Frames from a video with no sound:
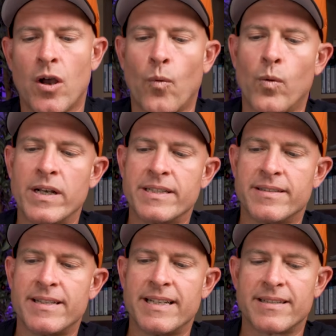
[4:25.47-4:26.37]
was
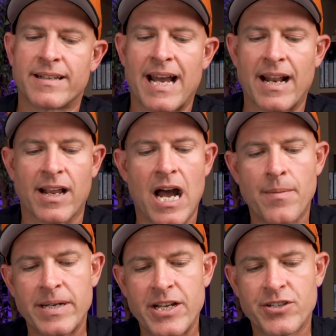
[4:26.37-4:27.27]
this kind of
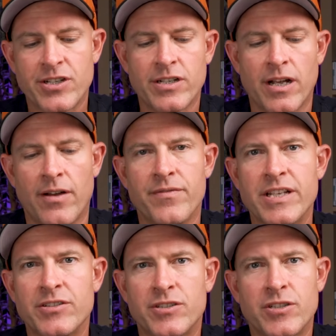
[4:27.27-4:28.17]
combination of
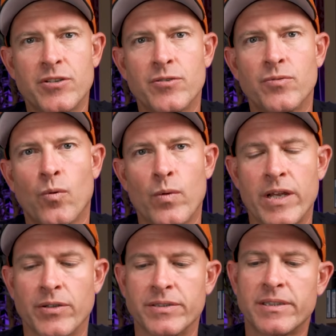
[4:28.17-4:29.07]
these two
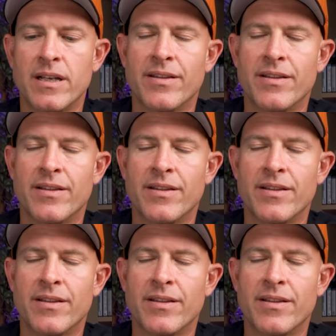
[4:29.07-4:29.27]
wheels.